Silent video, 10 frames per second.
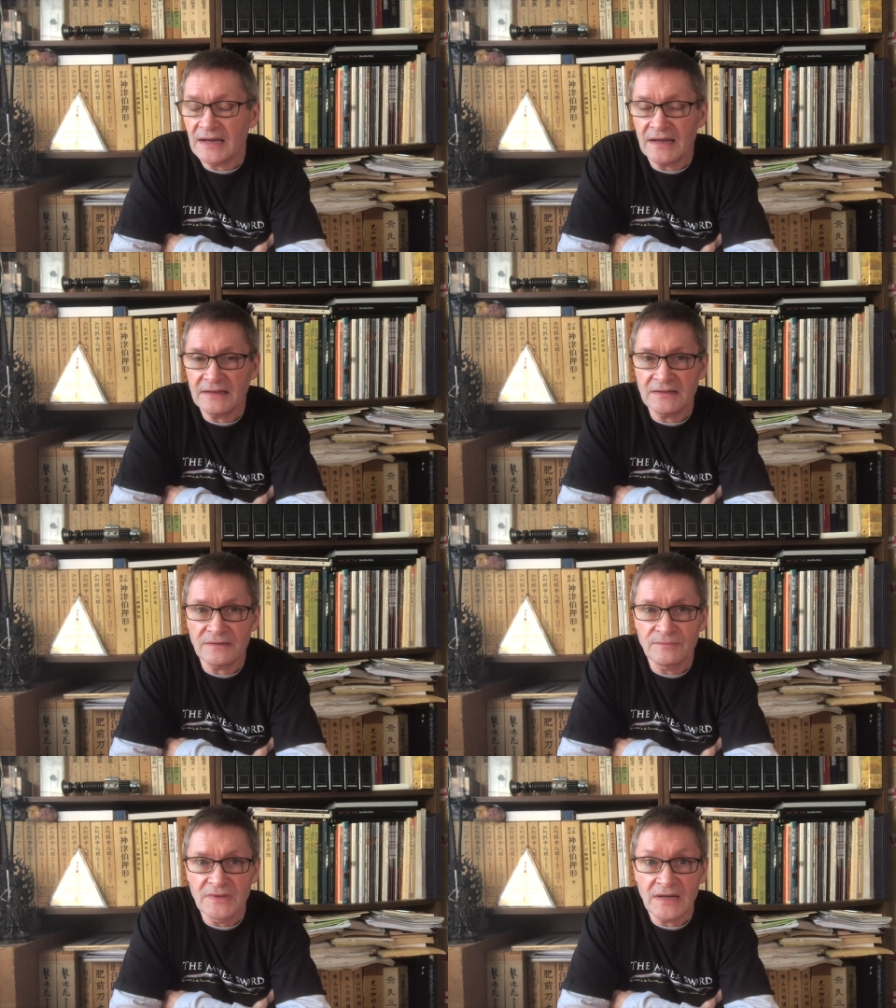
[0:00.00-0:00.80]
you
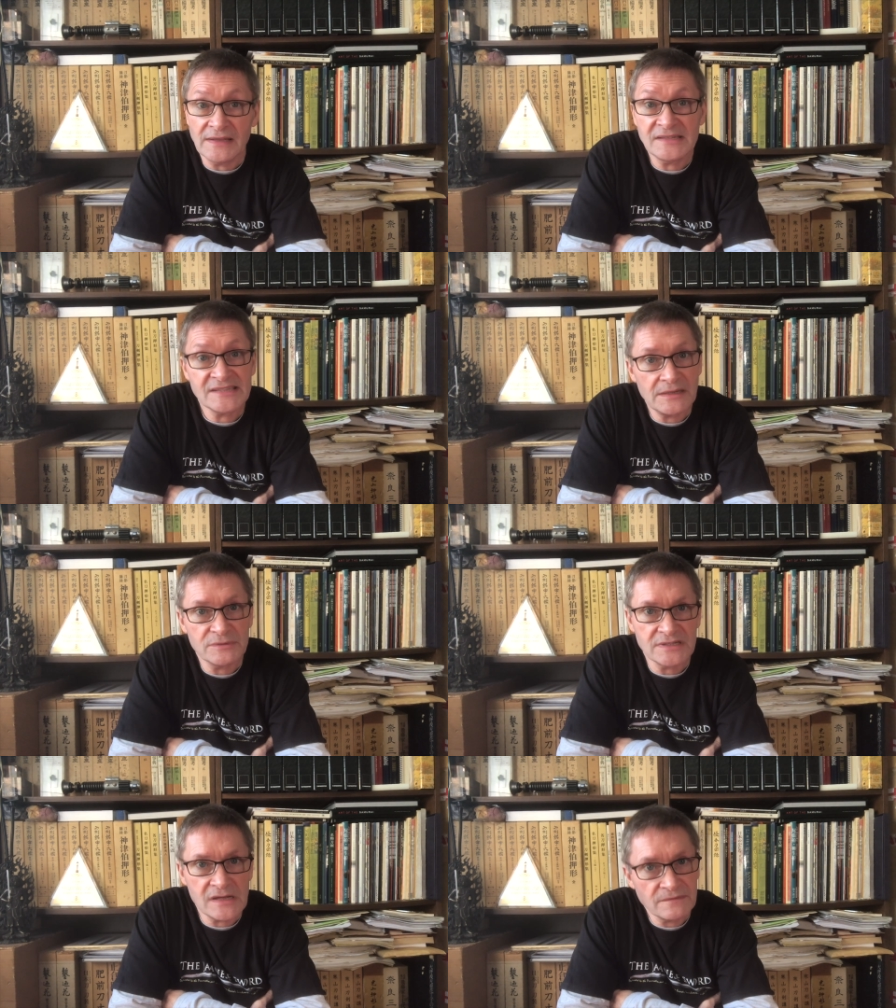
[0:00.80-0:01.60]
know, and they said it
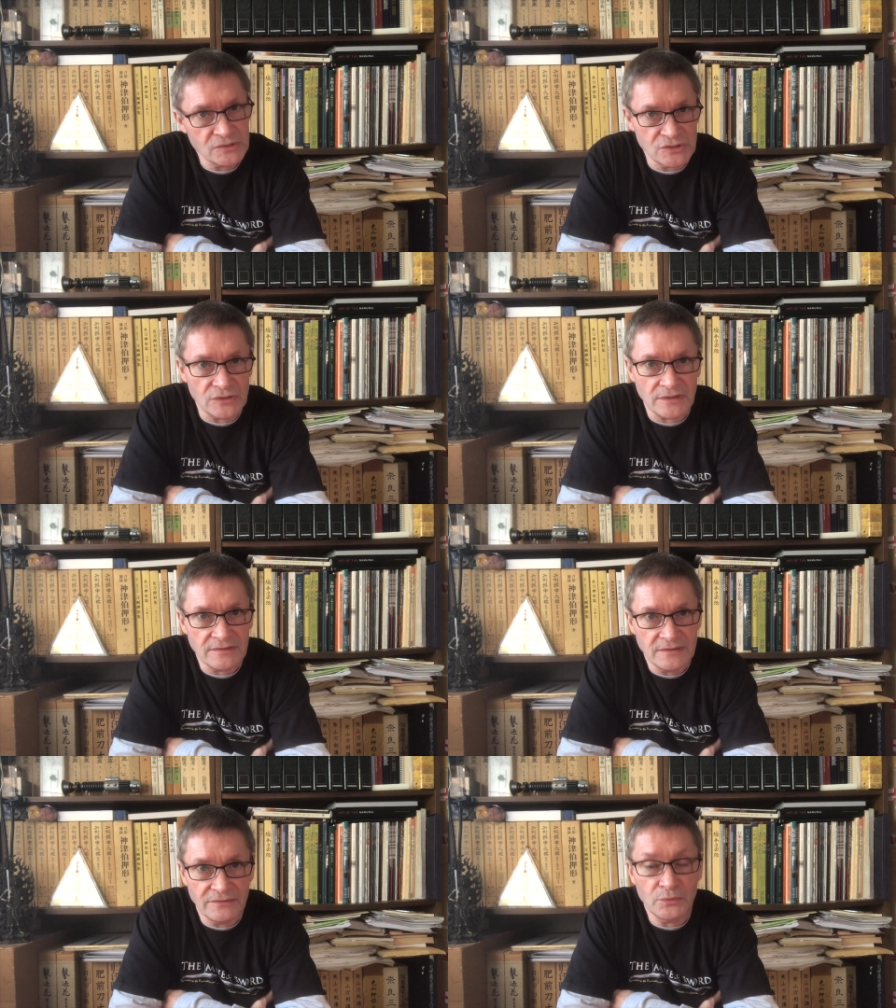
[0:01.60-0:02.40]
was an aftershock
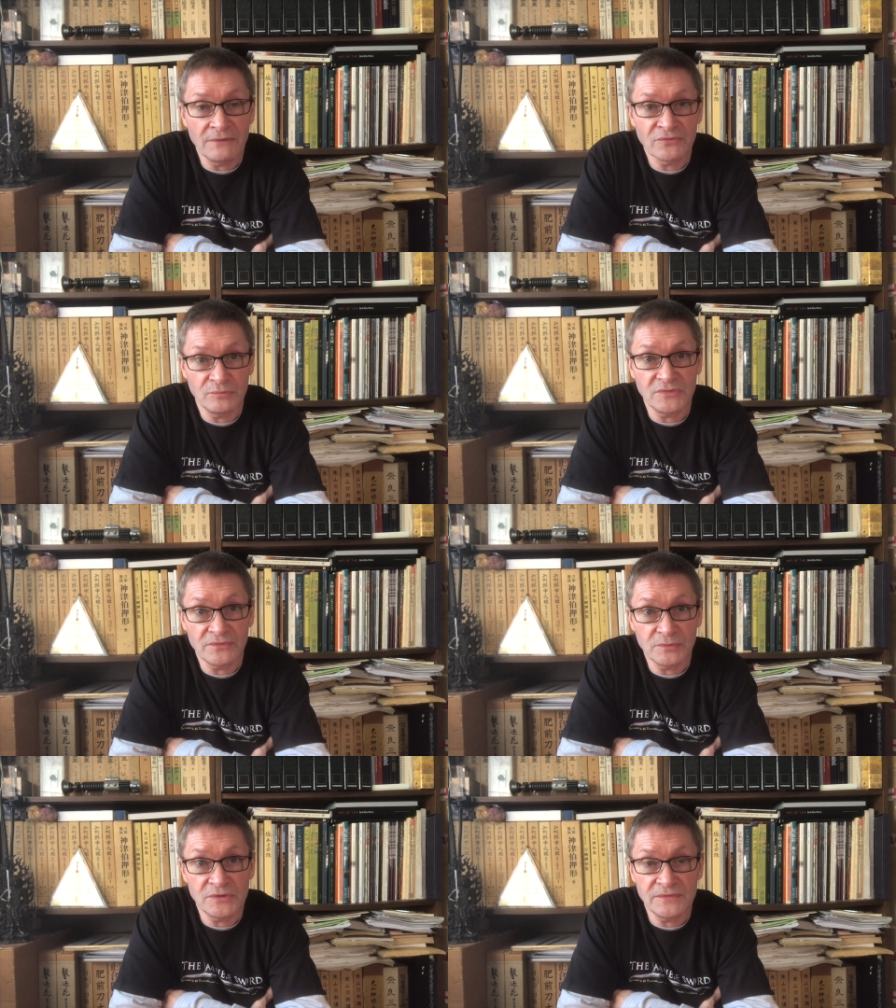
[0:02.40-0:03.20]
of the one from
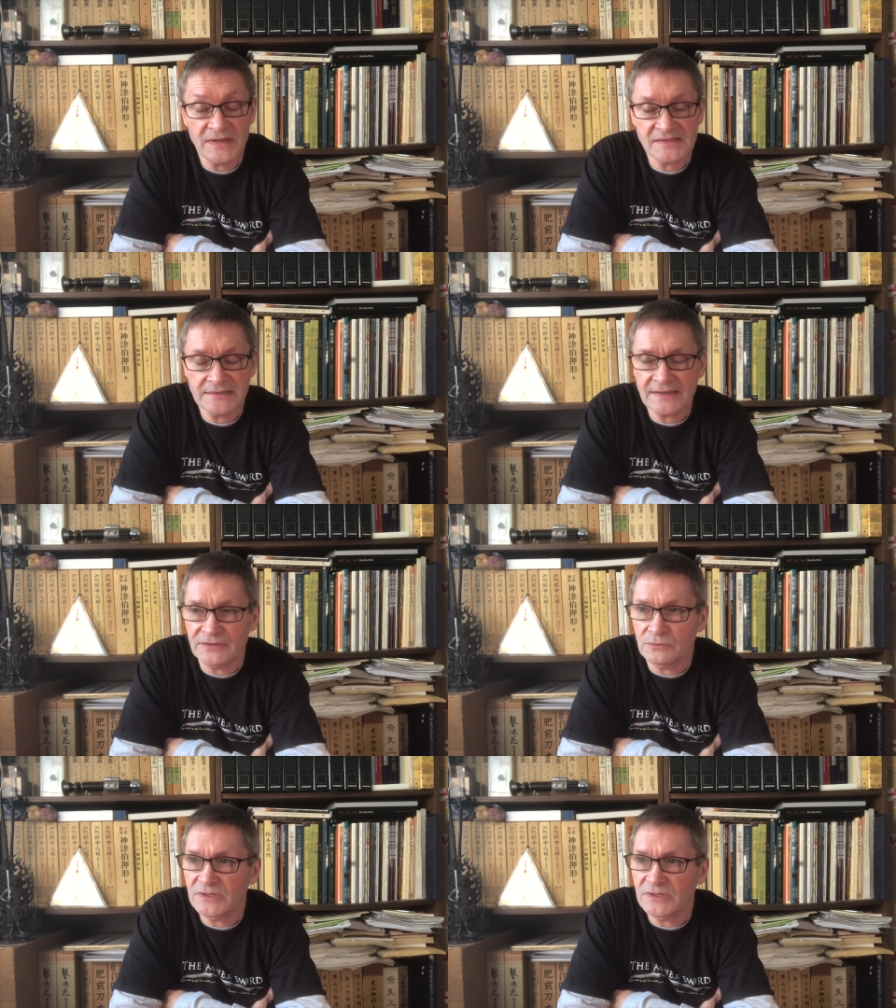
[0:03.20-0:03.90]
2011,